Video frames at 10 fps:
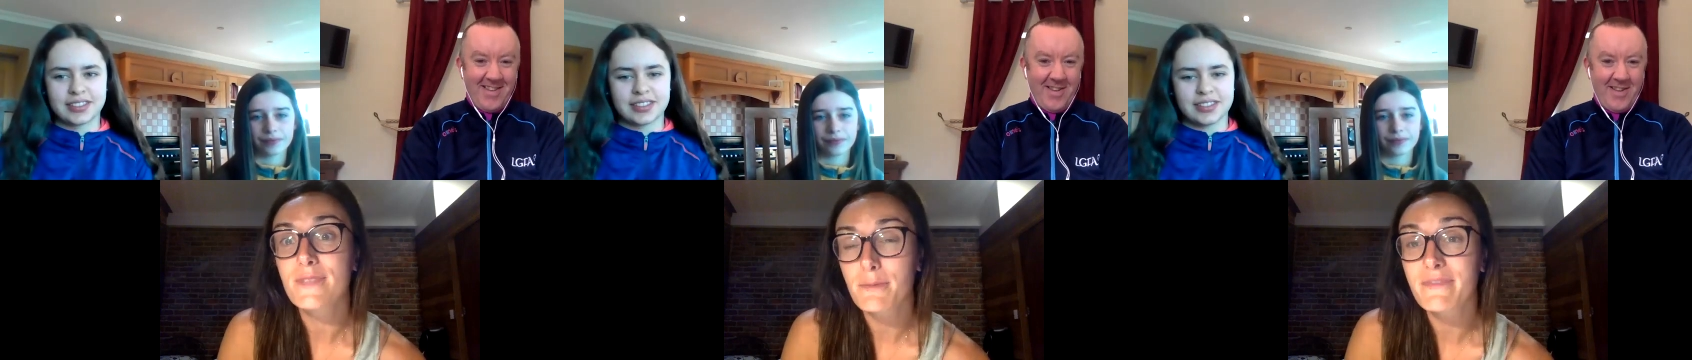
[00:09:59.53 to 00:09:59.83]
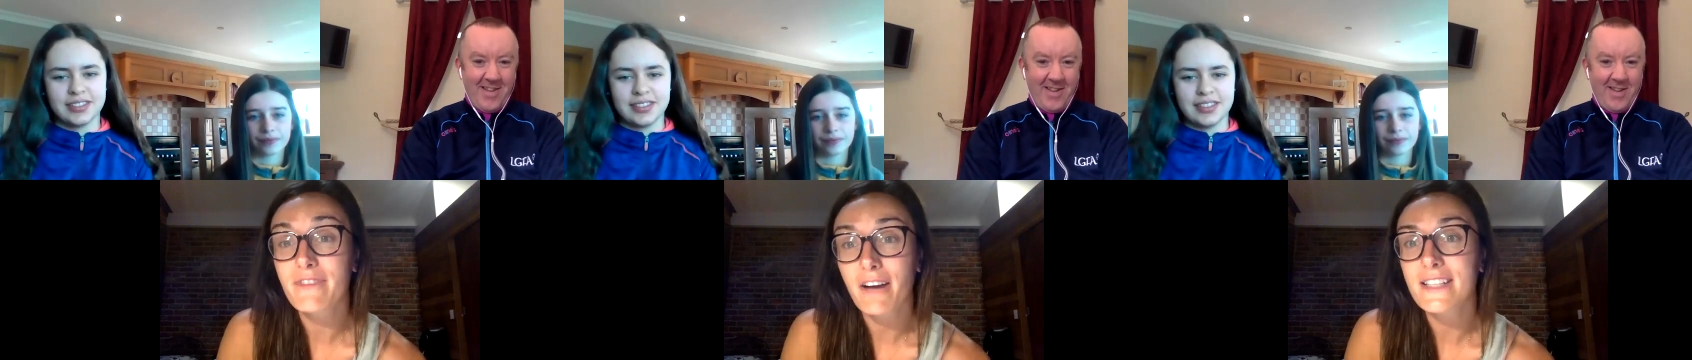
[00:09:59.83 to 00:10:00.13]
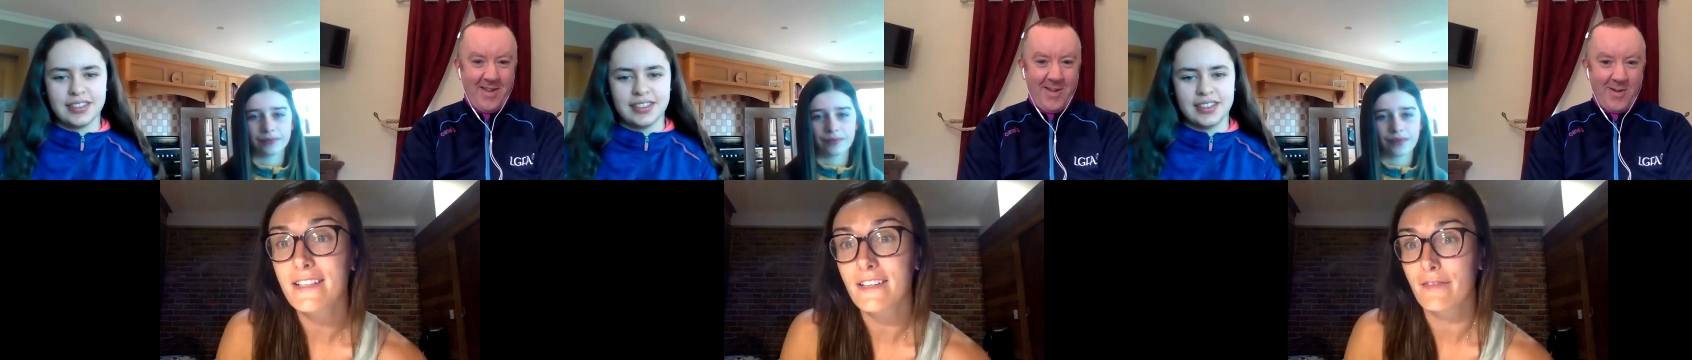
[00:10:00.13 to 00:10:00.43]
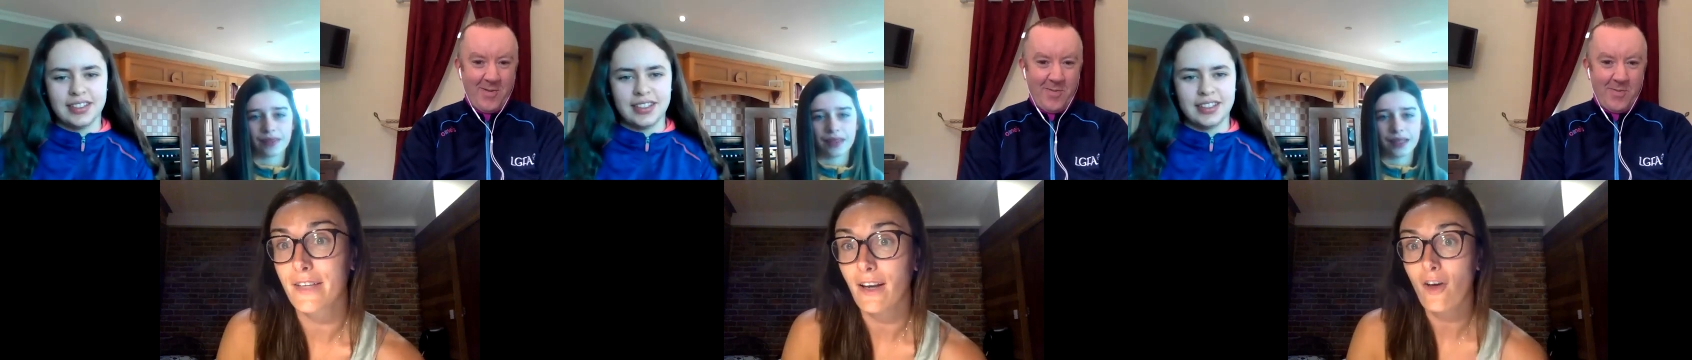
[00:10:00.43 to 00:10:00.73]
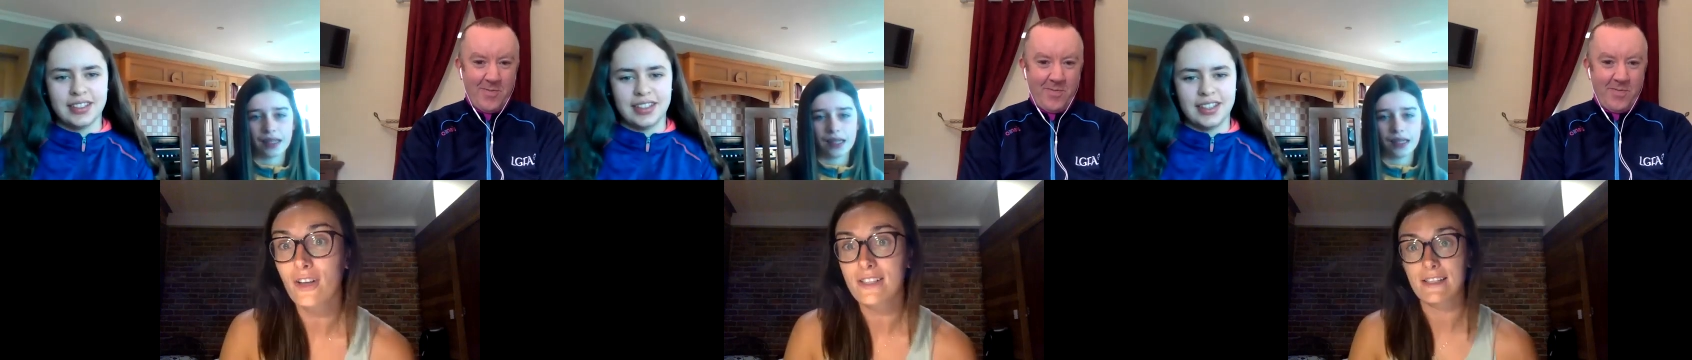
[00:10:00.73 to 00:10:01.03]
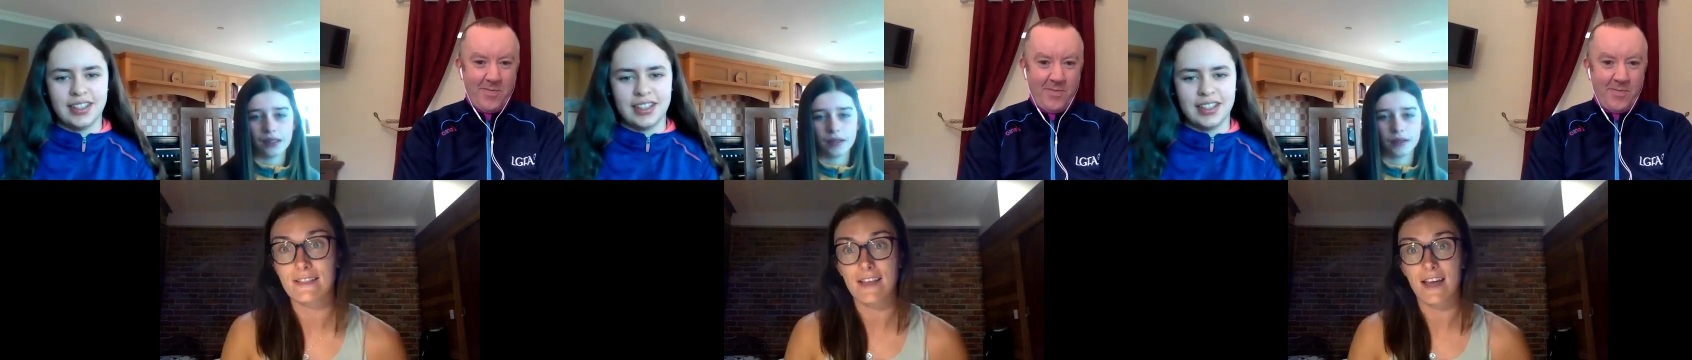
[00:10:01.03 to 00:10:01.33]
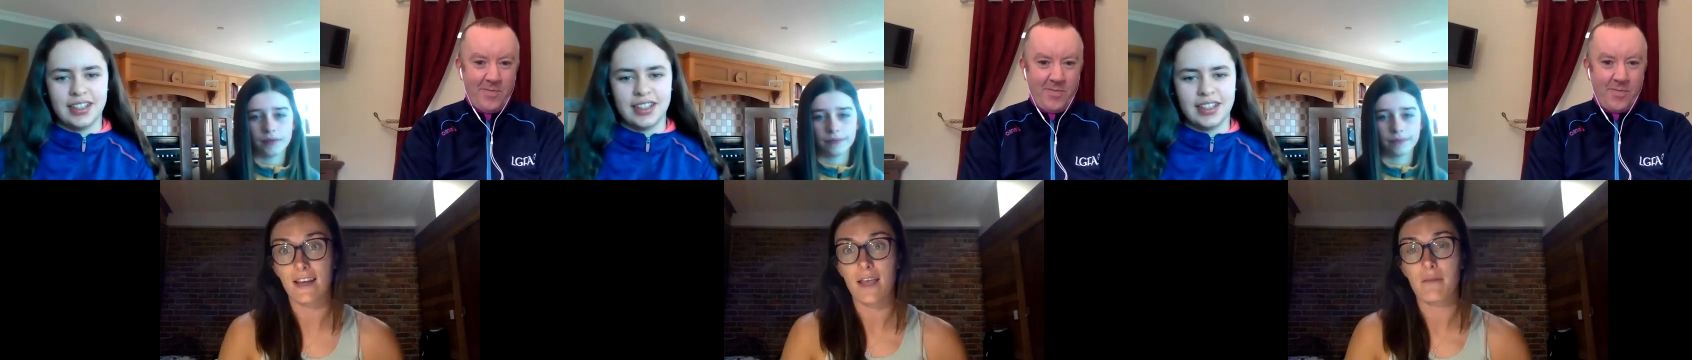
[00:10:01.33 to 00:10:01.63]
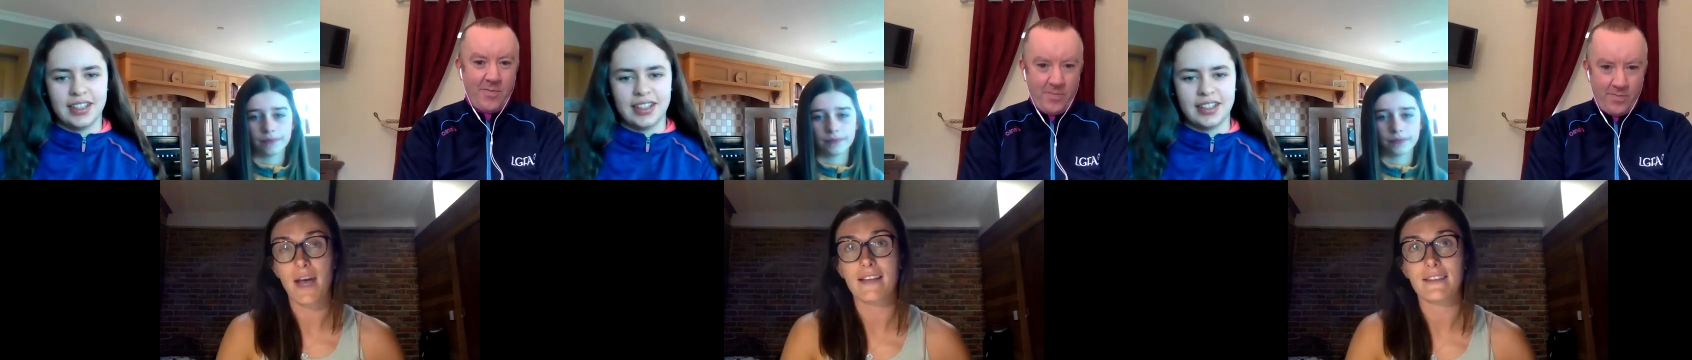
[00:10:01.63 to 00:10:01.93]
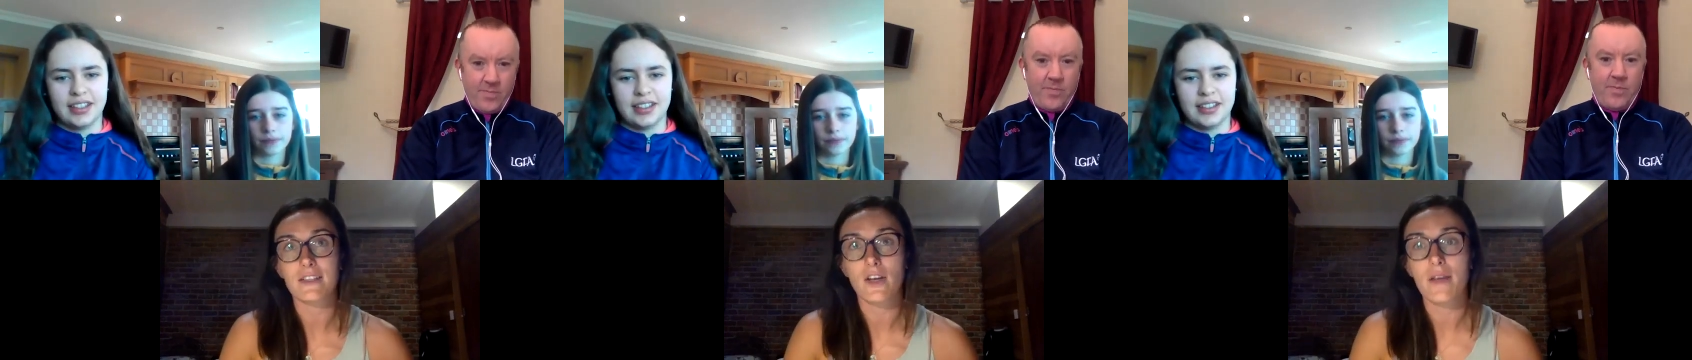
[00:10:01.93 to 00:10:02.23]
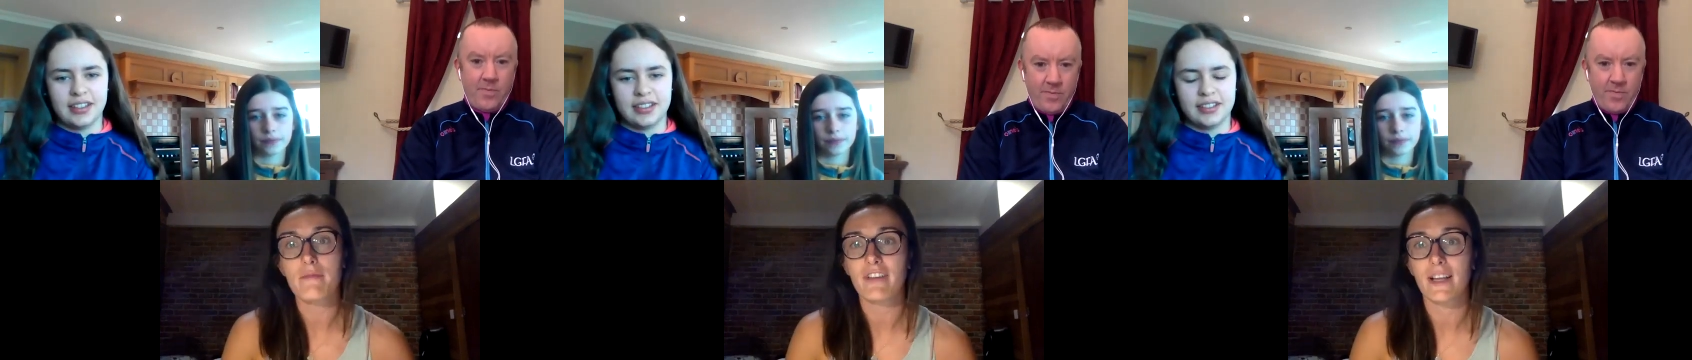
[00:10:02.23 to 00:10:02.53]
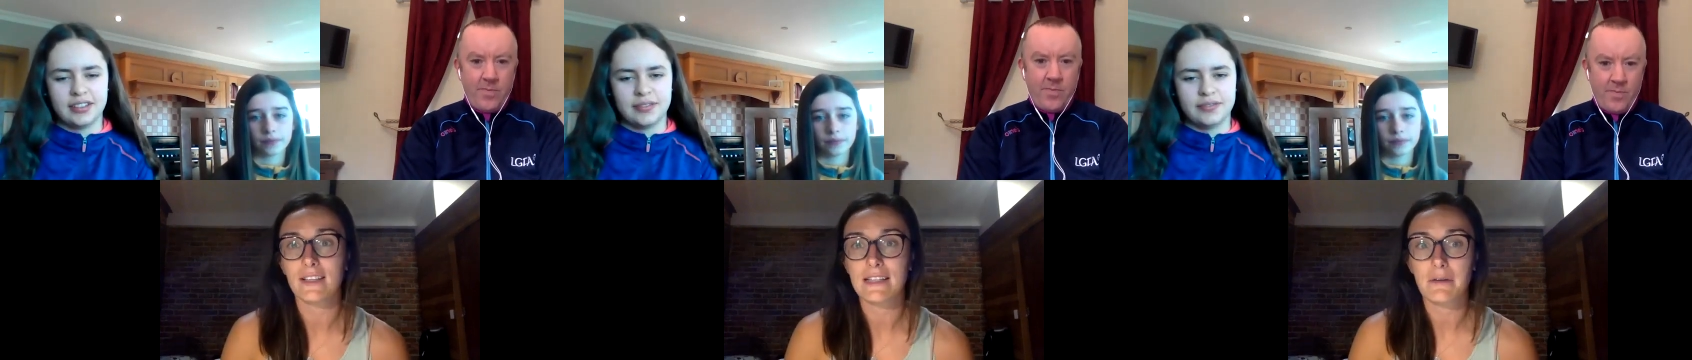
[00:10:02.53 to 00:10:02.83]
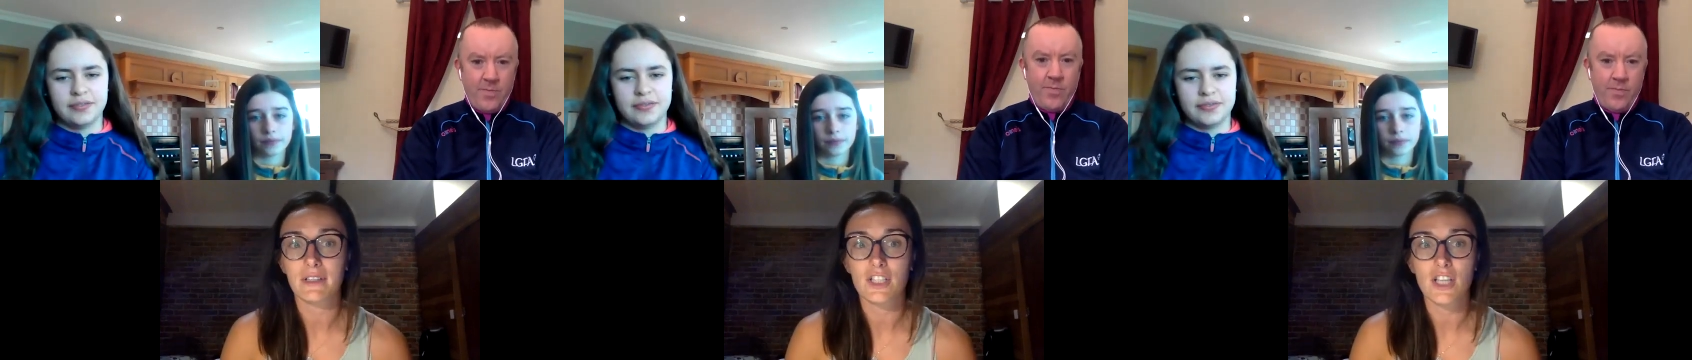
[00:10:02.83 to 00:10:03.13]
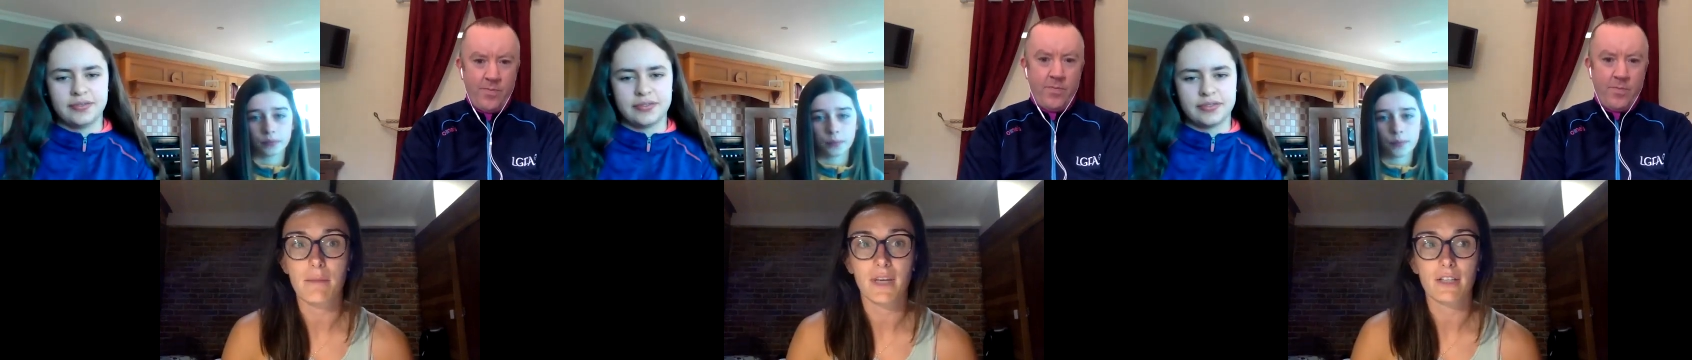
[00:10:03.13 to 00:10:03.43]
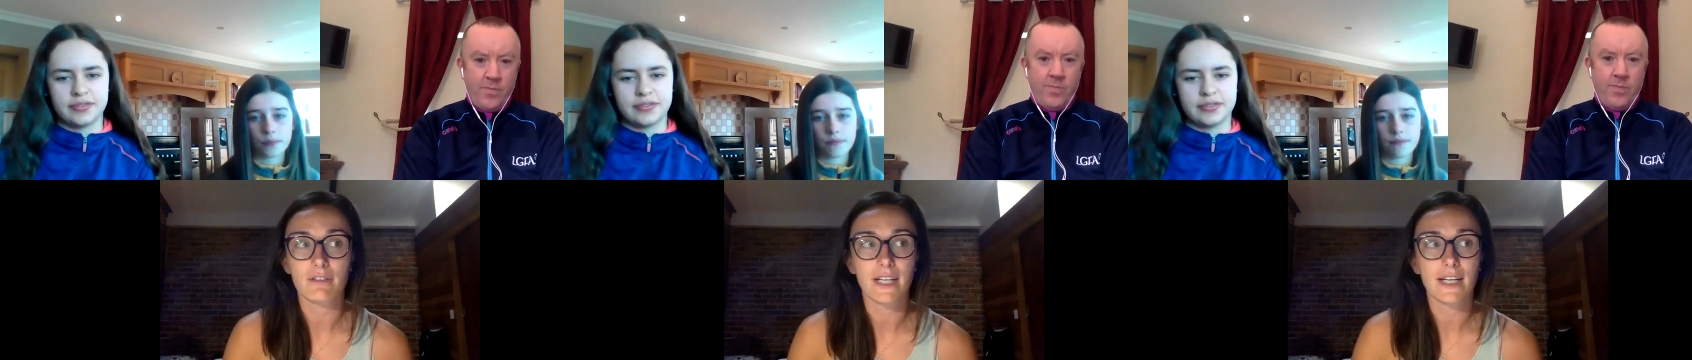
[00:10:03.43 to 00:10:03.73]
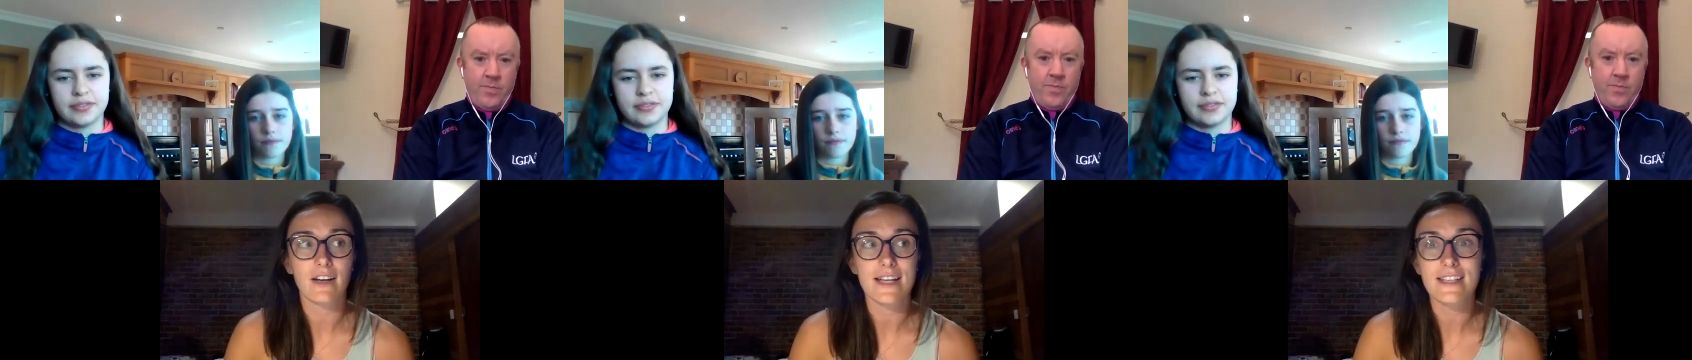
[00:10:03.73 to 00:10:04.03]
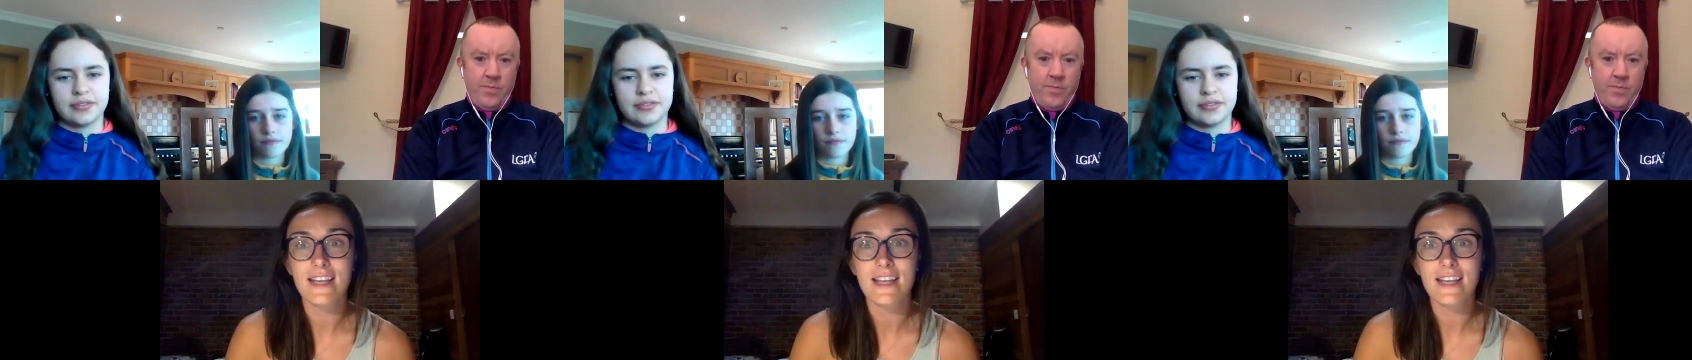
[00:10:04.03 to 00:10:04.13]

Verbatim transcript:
Speaker 1: some very significant losses that um, at that time felt like they were going to shape my career and